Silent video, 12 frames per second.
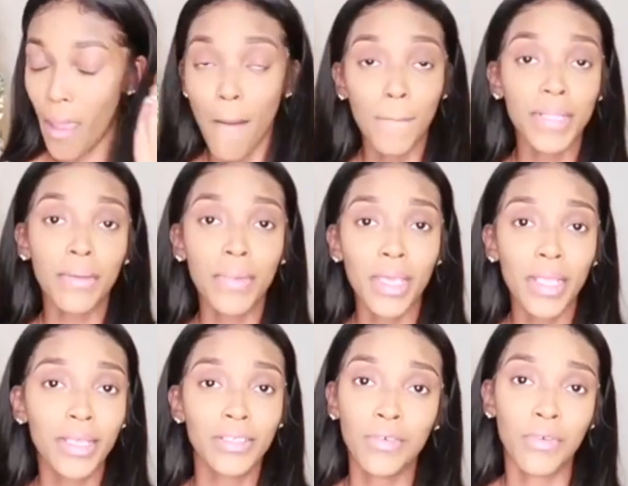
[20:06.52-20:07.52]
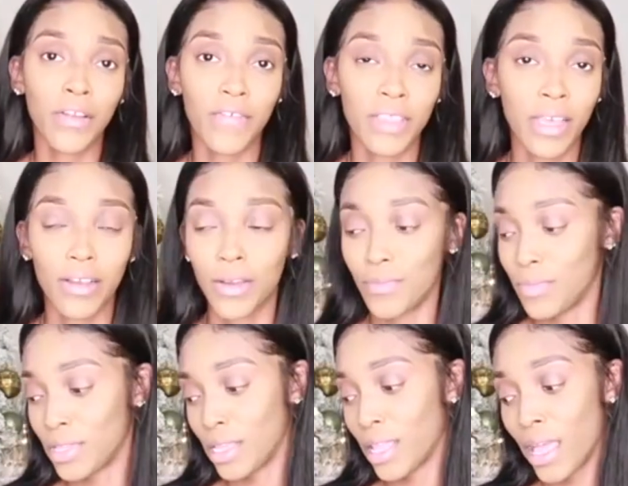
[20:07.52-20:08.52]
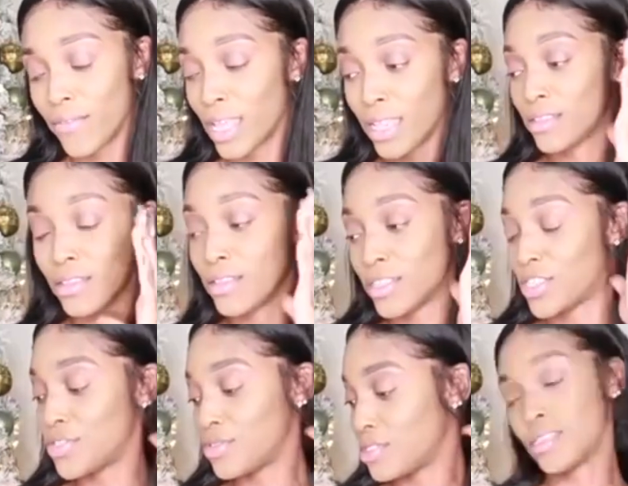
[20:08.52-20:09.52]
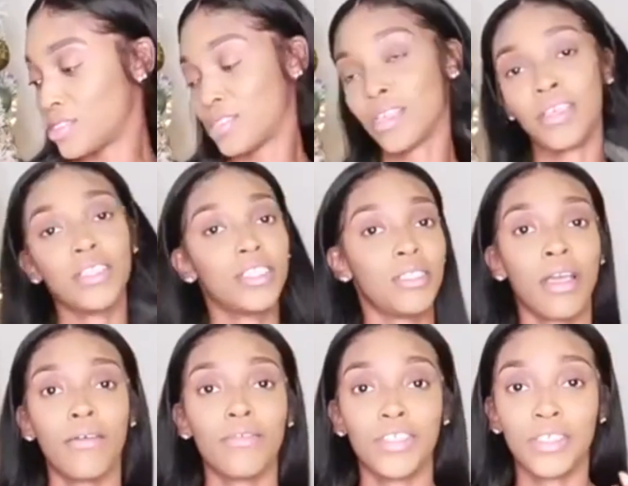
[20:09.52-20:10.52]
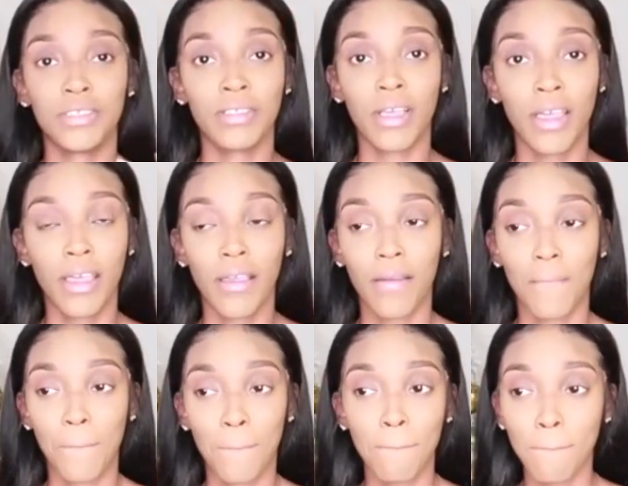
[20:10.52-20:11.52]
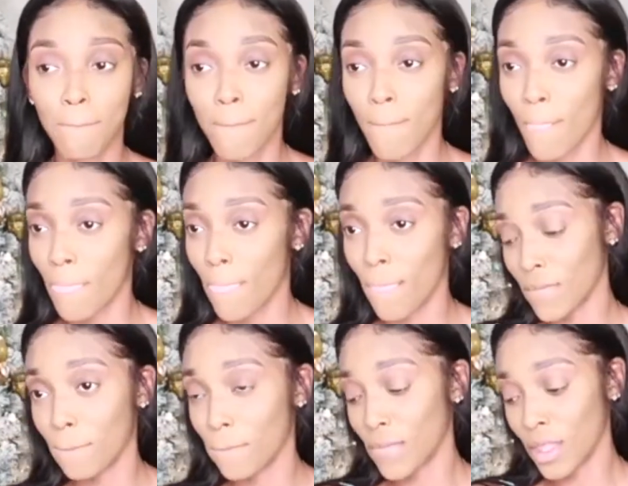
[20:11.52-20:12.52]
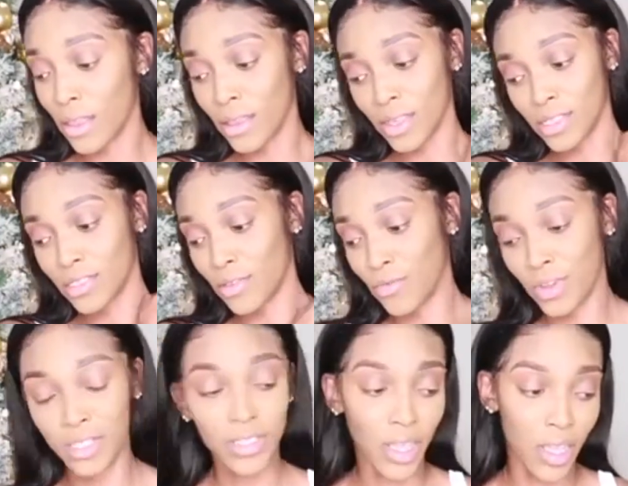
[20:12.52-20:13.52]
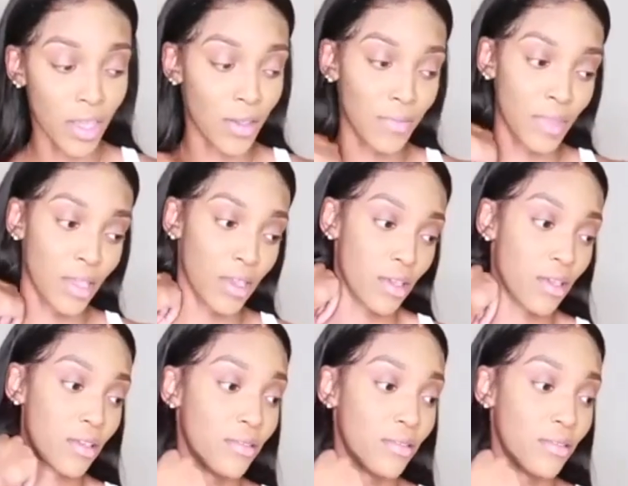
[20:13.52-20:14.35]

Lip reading: But I mean, I still work for that company and I haven't had any issues since. That was just like, I guess the one time that,